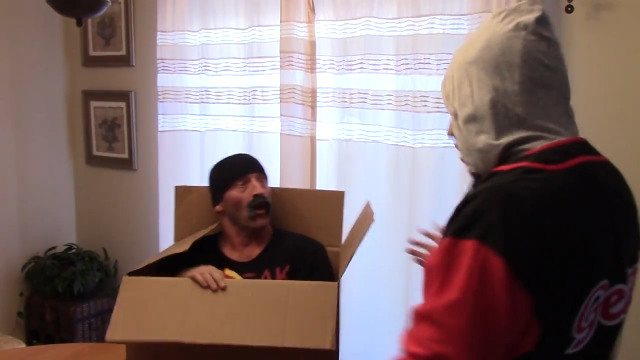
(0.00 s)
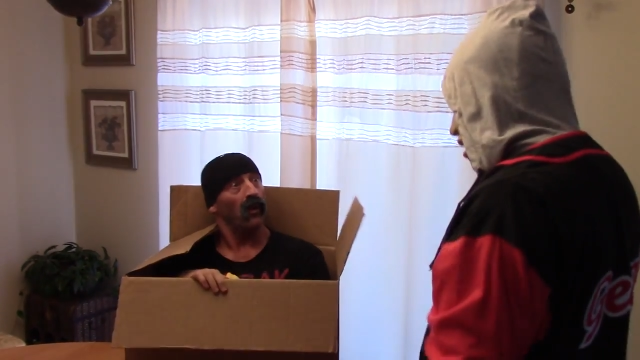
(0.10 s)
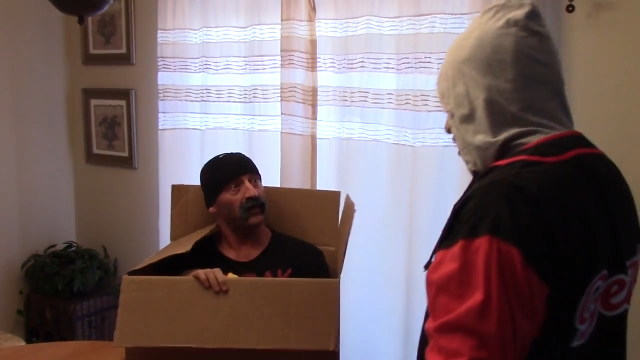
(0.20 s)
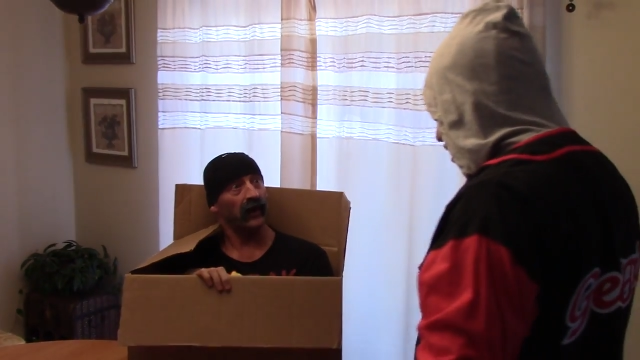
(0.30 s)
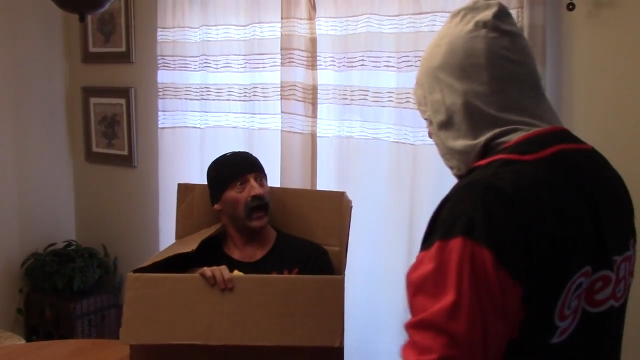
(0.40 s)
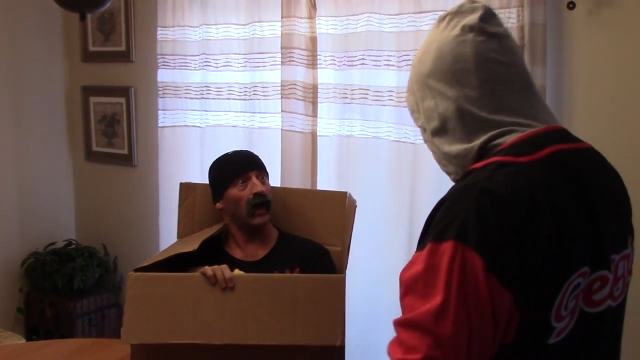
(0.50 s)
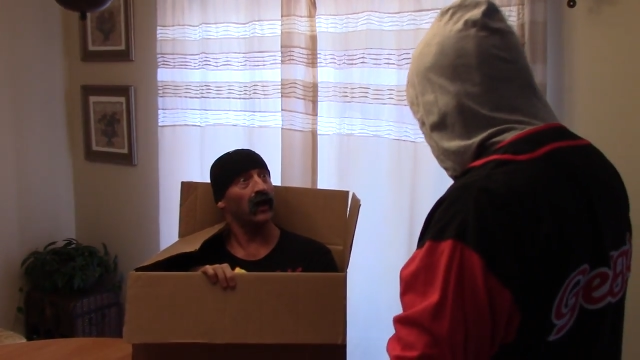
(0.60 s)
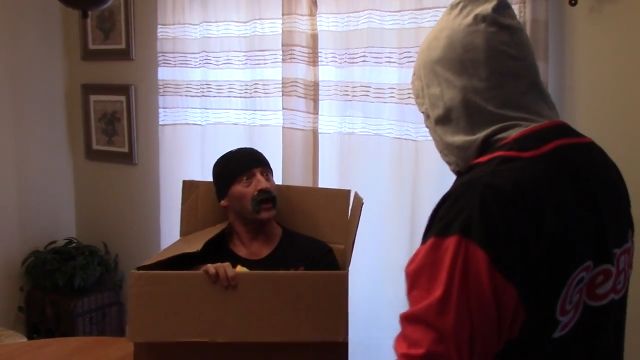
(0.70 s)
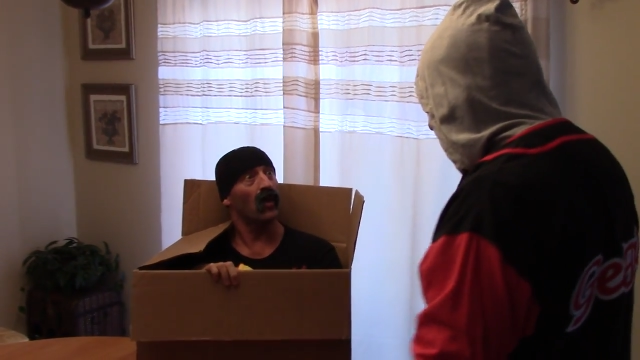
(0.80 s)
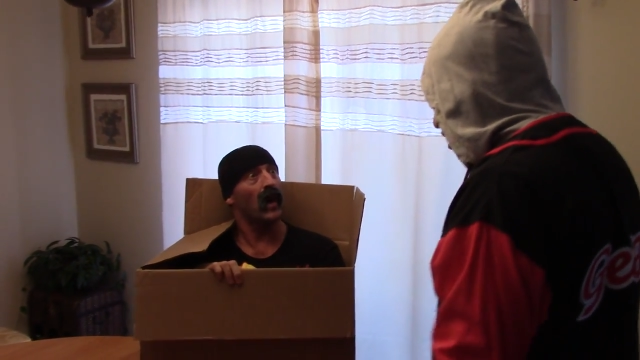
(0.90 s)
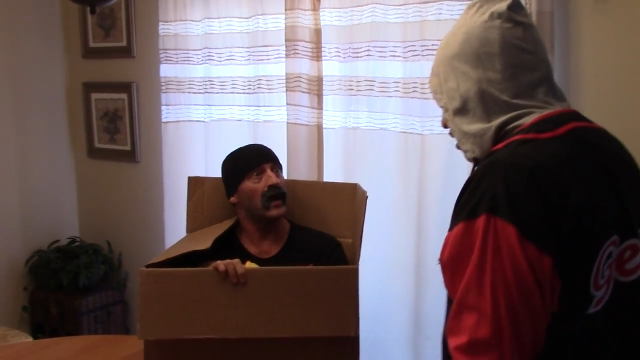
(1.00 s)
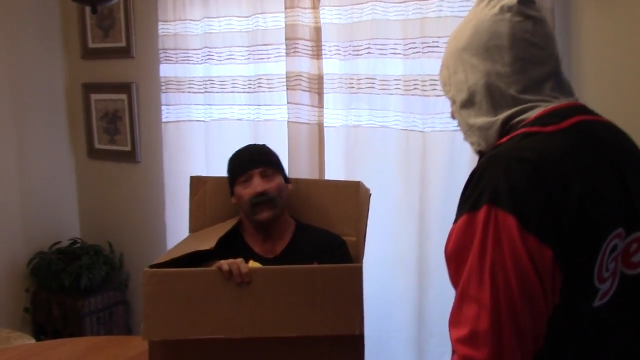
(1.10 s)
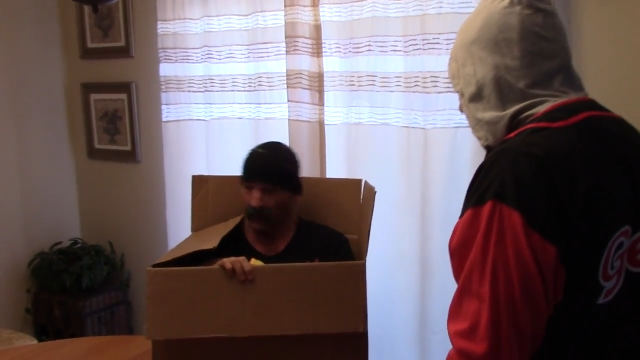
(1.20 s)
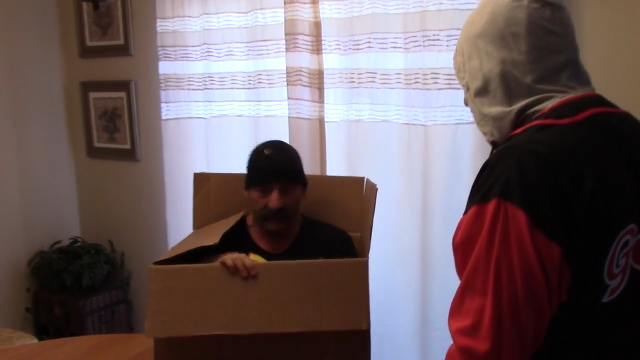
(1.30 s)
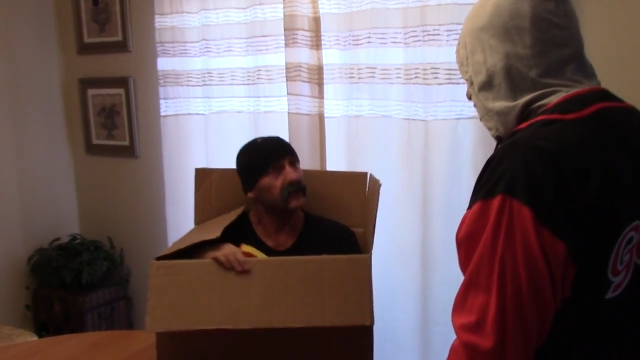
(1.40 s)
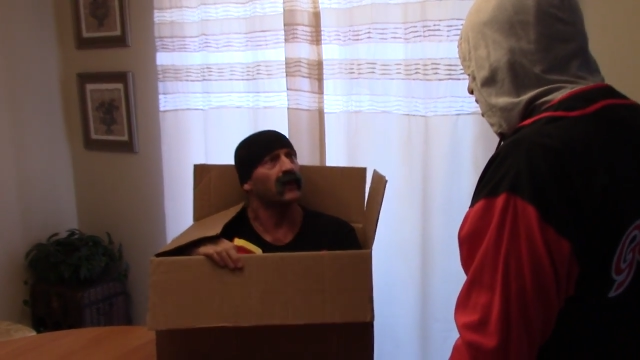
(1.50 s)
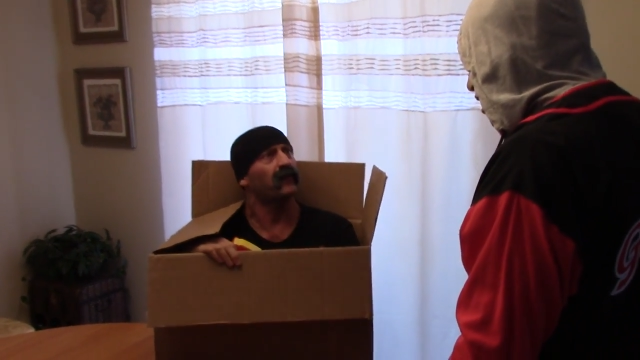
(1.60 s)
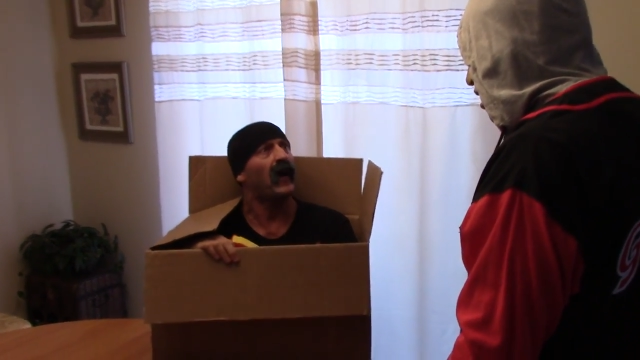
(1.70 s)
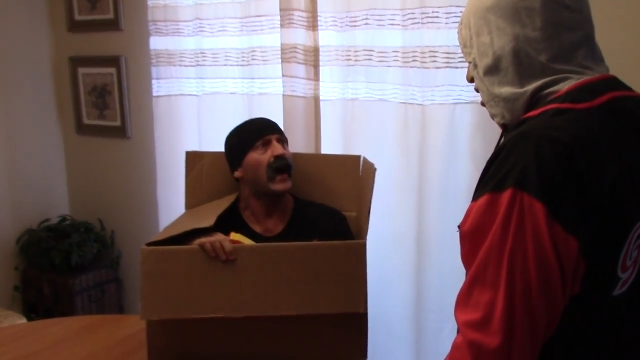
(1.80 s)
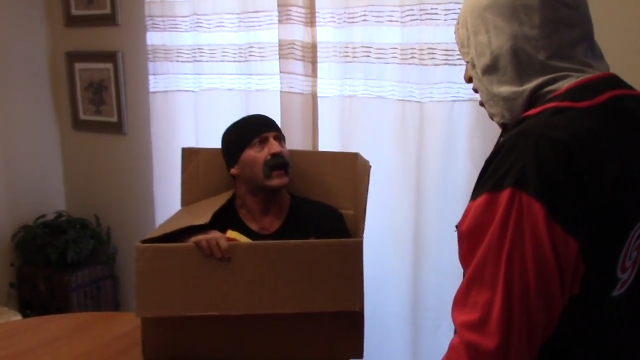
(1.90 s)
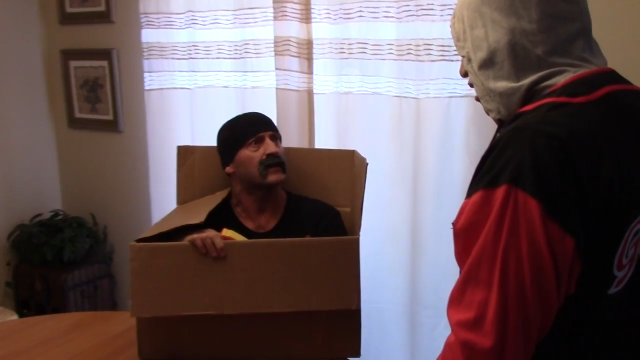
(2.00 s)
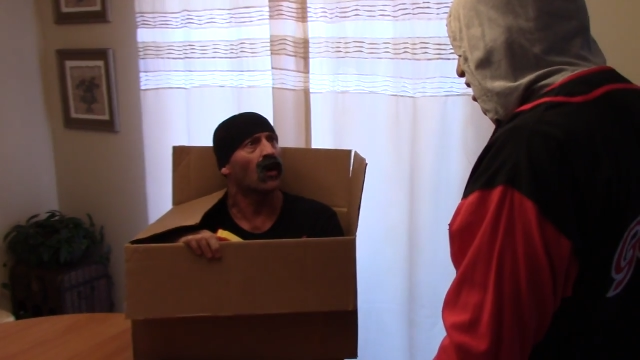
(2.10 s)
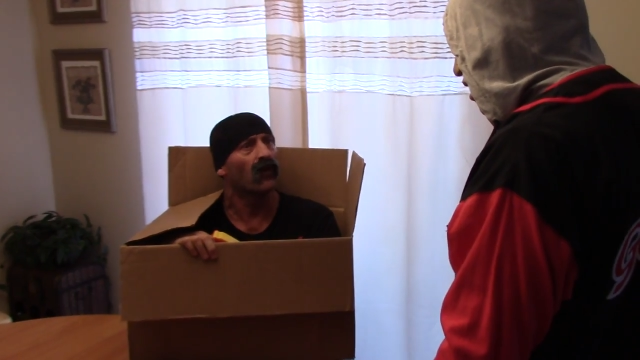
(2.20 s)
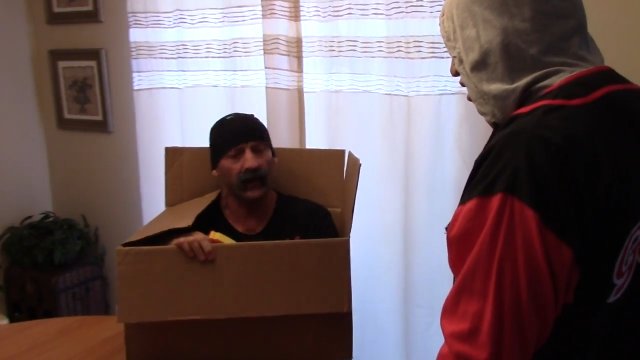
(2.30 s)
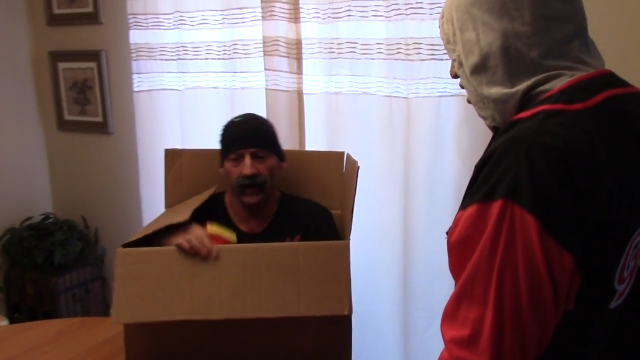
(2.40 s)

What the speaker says: What the hell are you waiting for? Get your fat ass over